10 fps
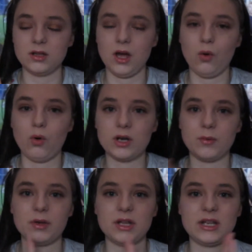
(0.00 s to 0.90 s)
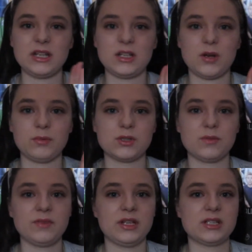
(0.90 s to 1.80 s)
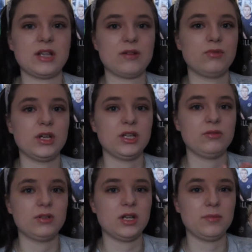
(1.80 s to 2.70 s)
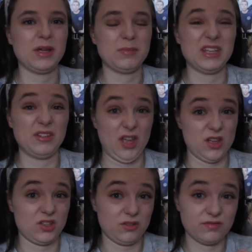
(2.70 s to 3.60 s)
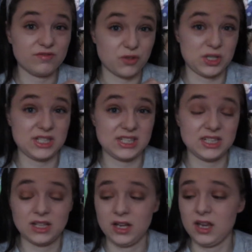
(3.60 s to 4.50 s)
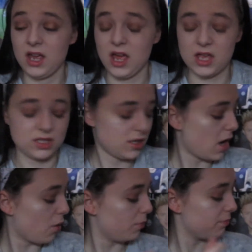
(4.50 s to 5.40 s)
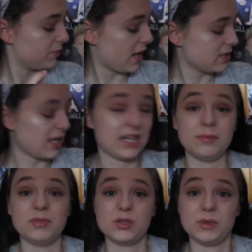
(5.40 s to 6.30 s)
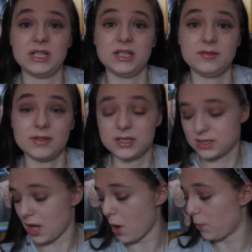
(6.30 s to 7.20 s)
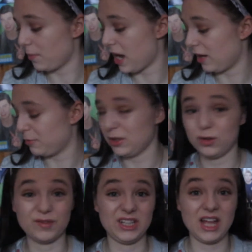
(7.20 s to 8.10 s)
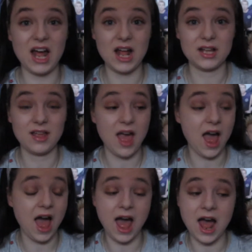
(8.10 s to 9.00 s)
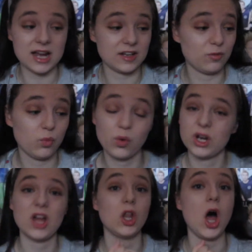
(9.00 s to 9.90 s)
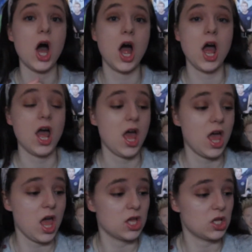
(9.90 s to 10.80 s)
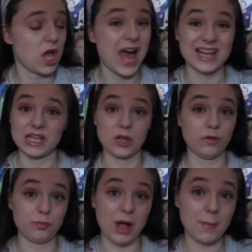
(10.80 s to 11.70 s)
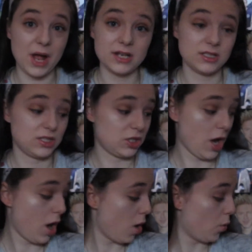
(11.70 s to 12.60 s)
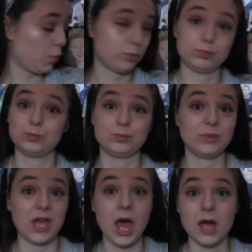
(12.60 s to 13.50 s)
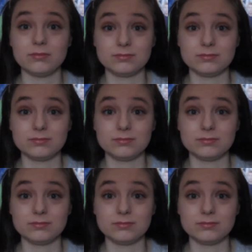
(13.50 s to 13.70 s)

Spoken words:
or I don't want something that's like really gonna make me freezing. So that's like in between. So, and I've been loving that, and I've worn it a lot, and I love Batman. So yeah.